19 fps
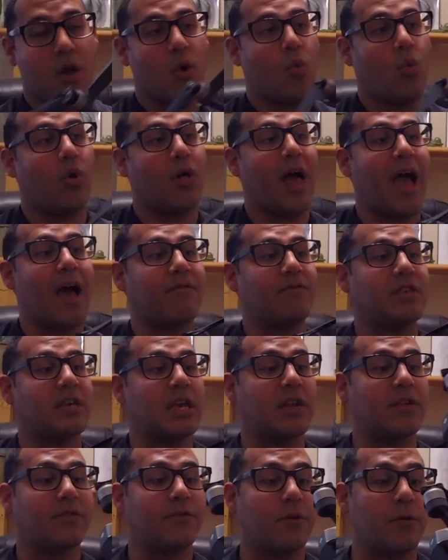we'll have the
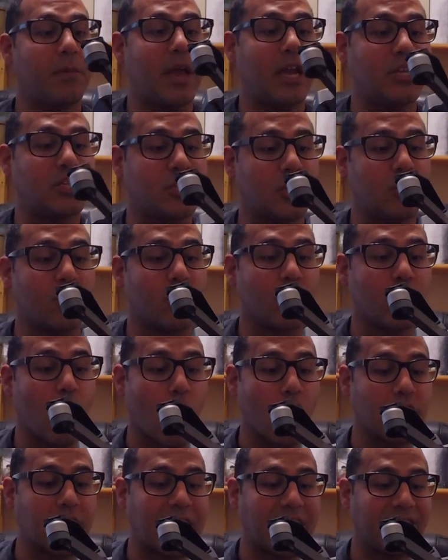information
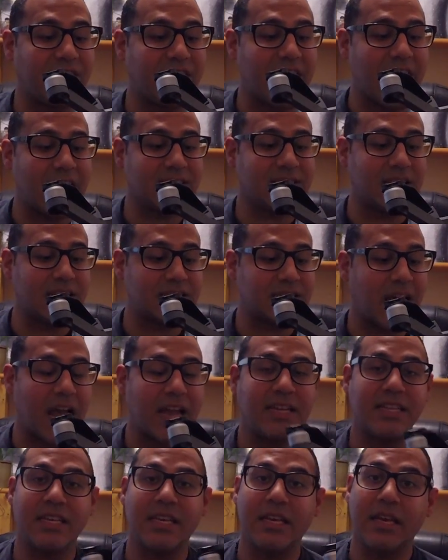regarding the
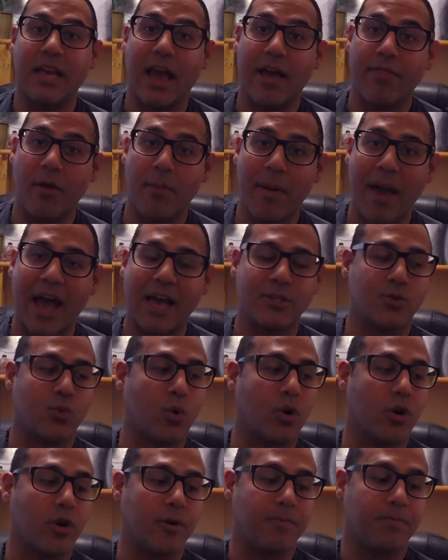SSID and the
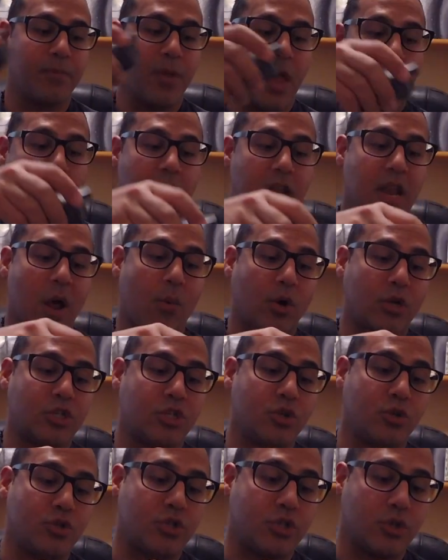password. Now, what
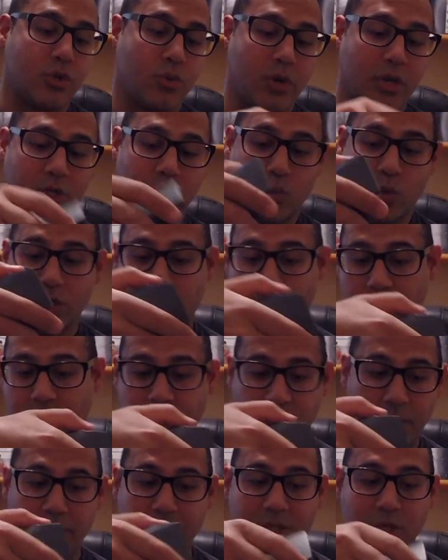you'll do is once you
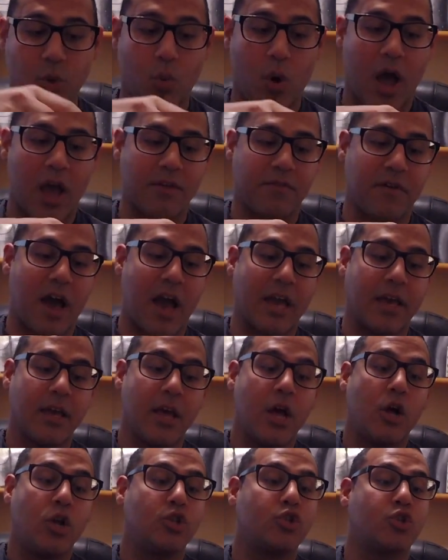flip it to Wi-Fi,
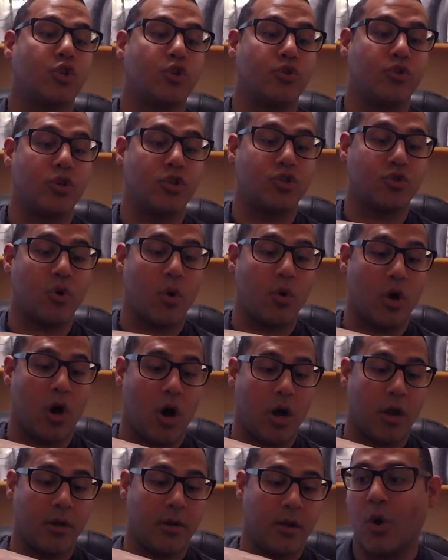turn the drone
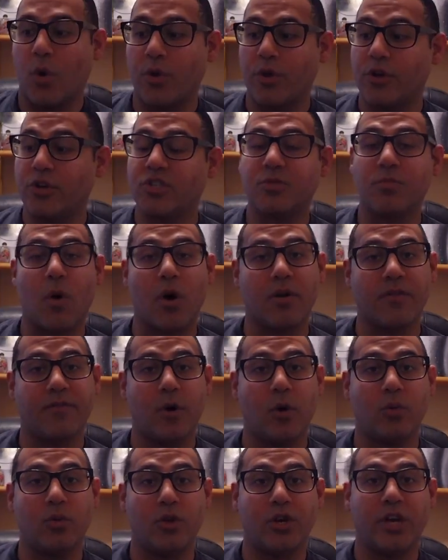on, go to your
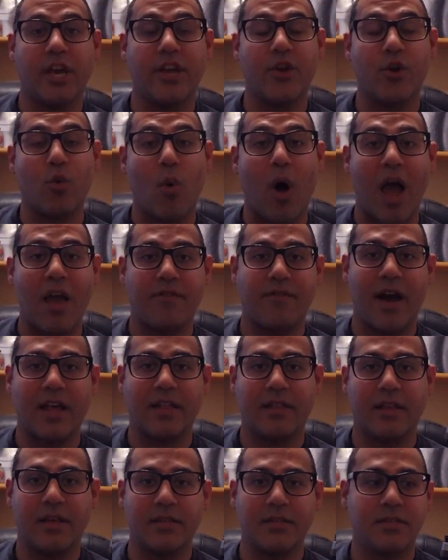smartphone, look at your Wi-Fi
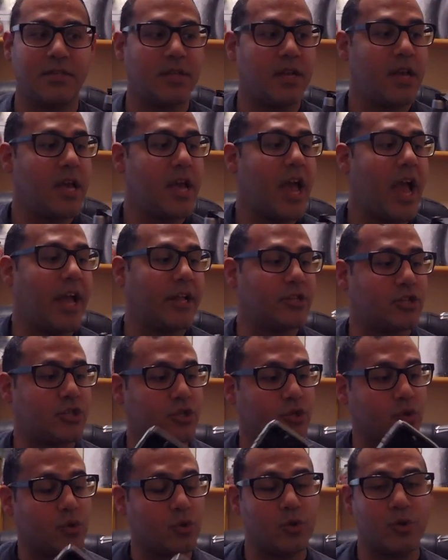list, and
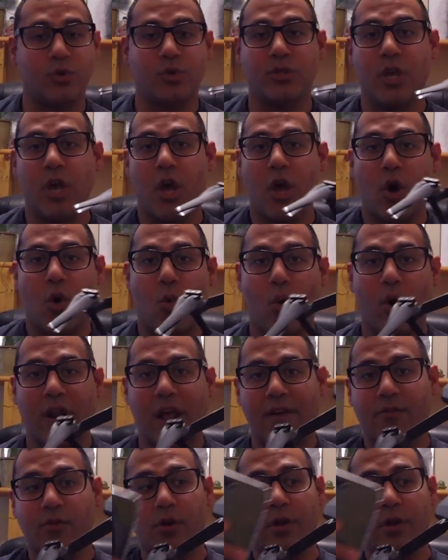choose whatever